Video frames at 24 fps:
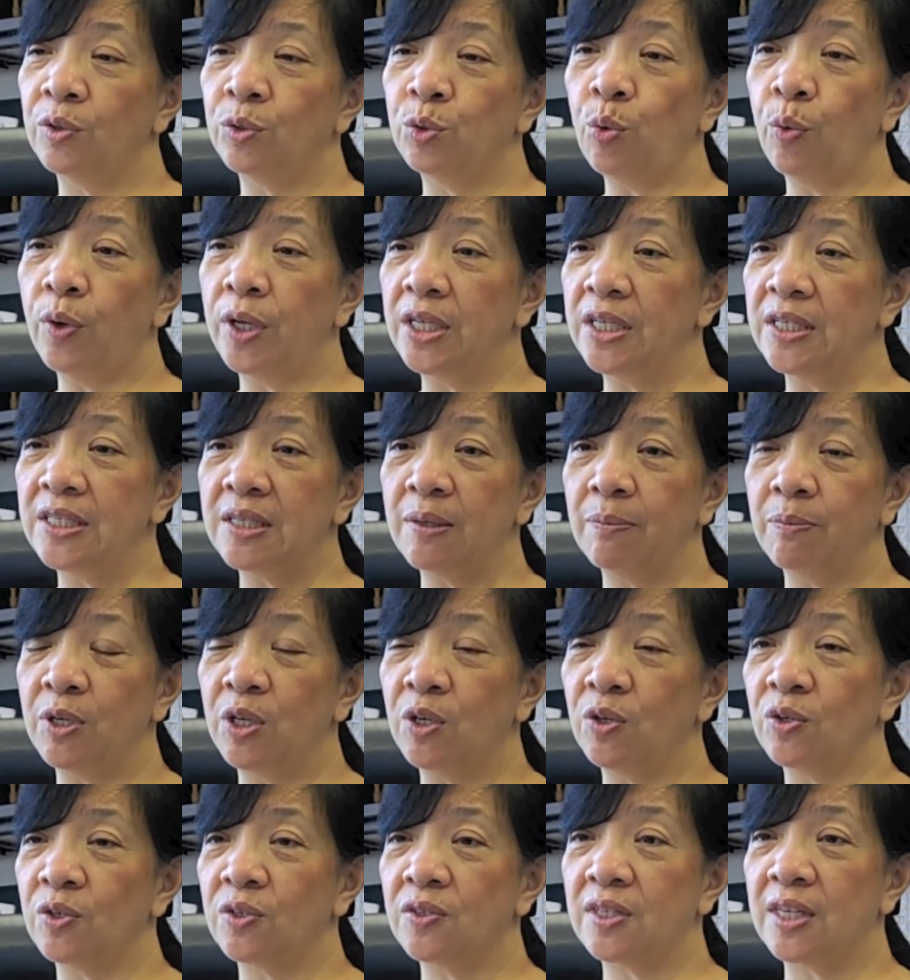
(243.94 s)
20-some
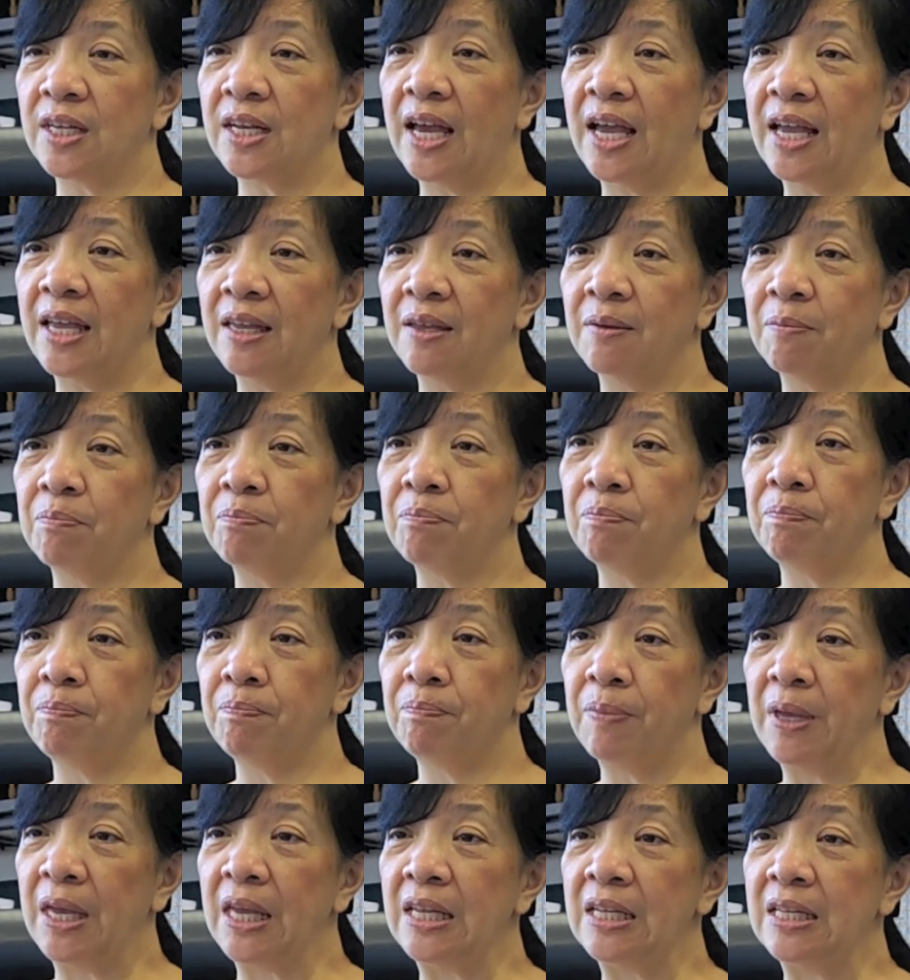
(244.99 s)
years that I have
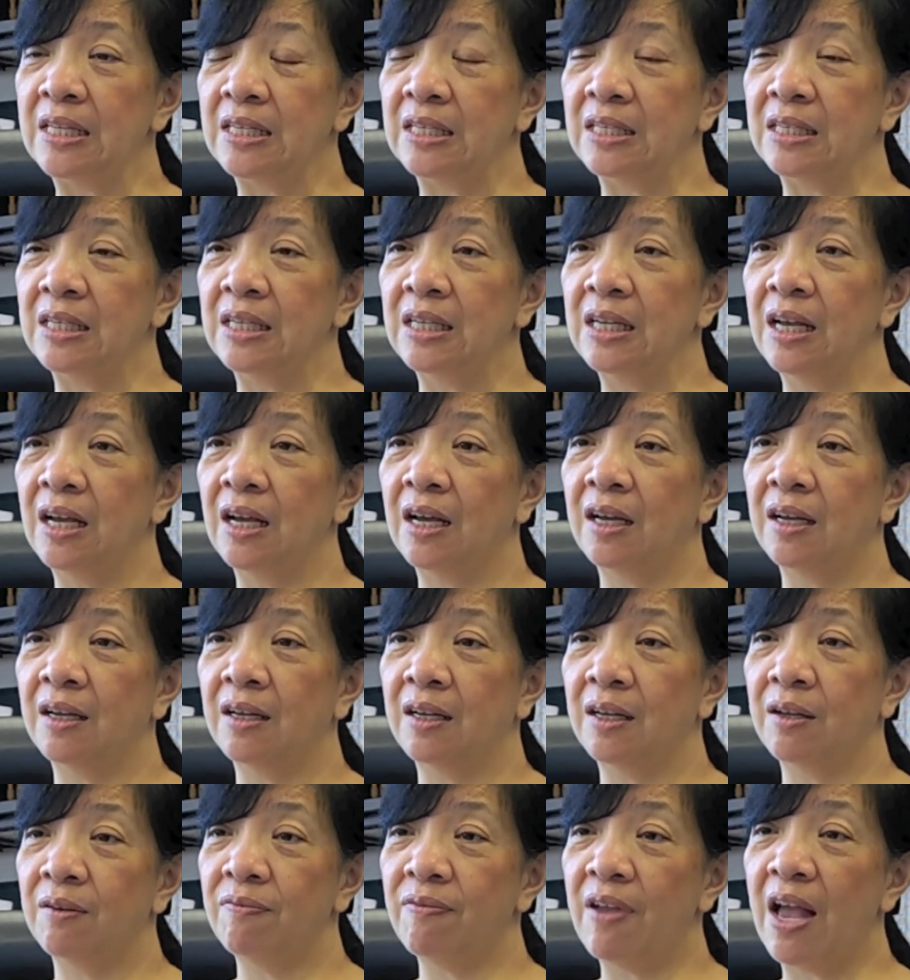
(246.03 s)
been
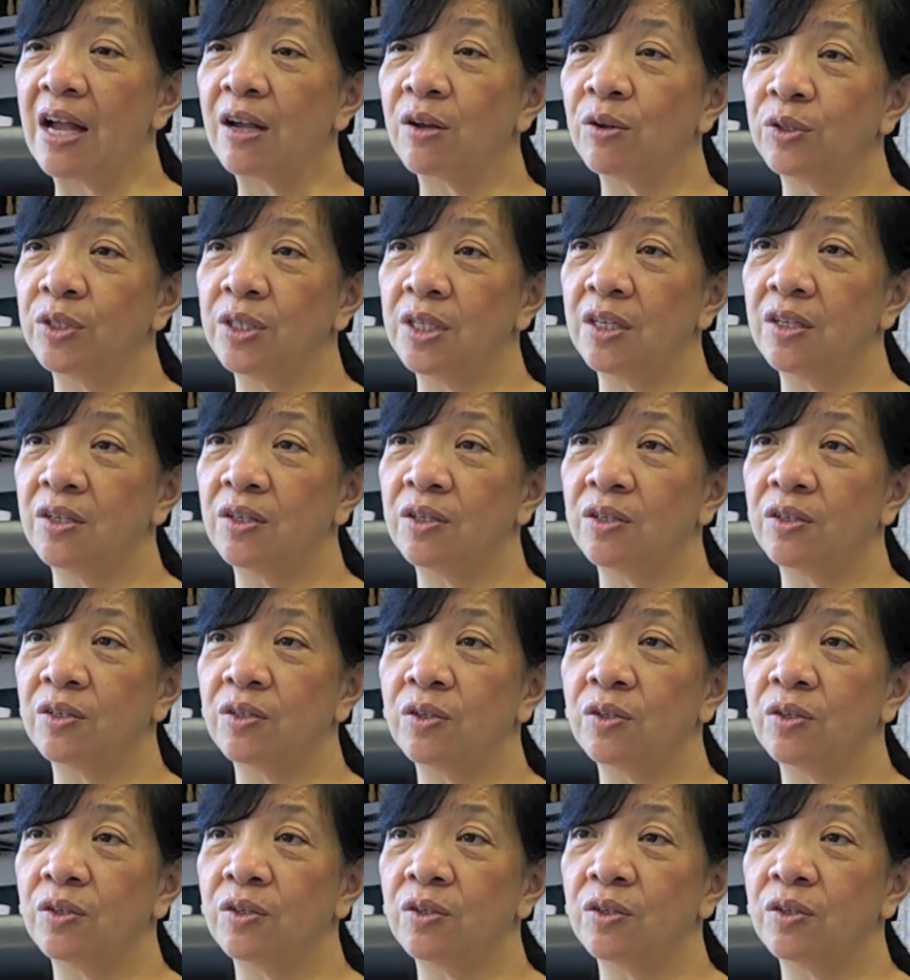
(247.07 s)
a faculty here,